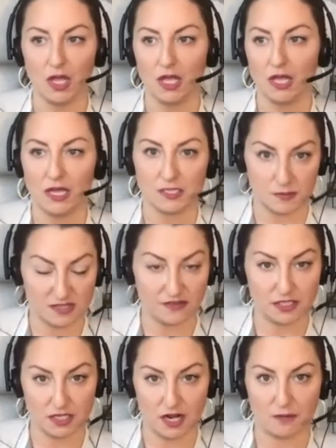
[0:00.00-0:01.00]

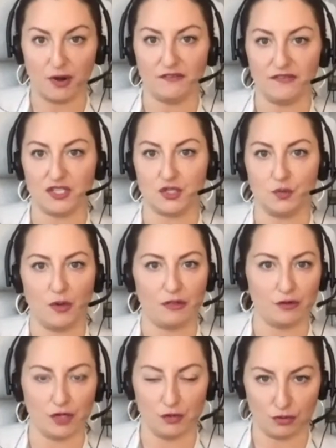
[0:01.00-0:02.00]
specific to nonprofits to
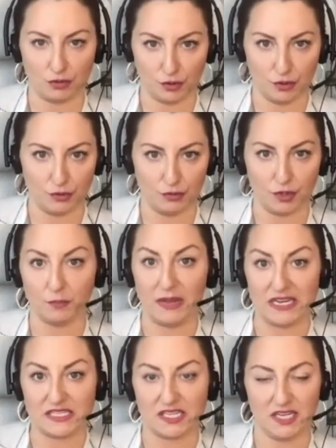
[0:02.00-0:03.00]
weather you through your
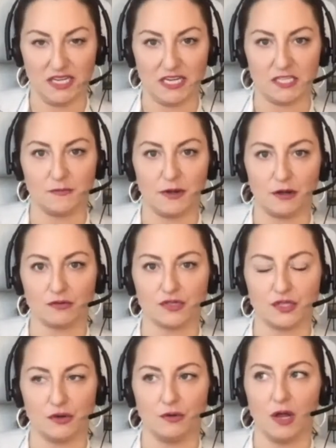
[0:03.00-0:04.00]
basic needs, but
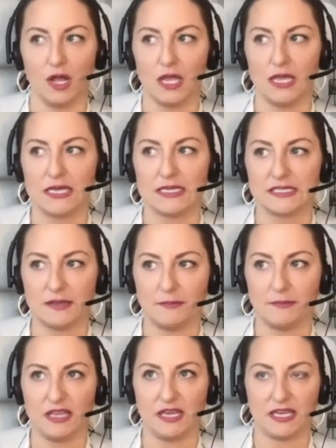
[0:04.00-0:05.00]
also
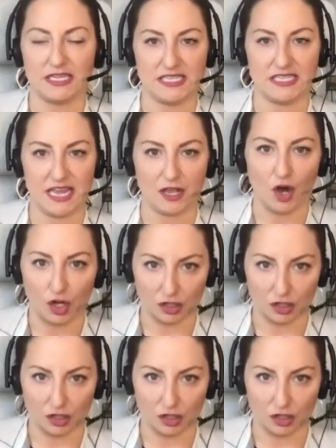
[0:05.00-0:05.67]
somebody that can take all of